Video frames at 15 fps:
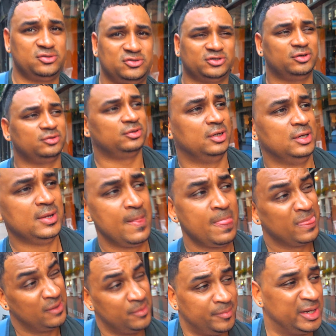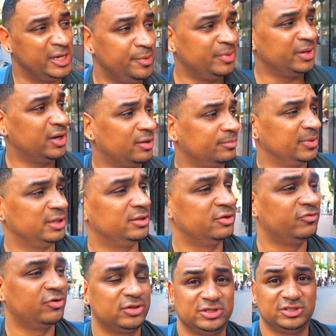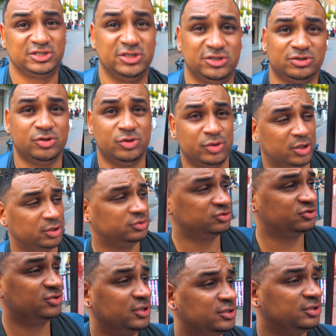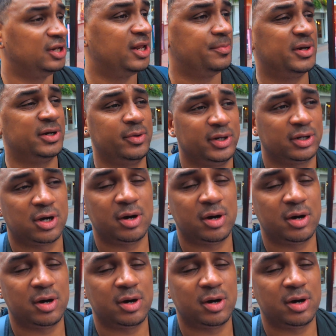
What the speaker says: So maybe I made the wrong decision, who knows. You let me know in the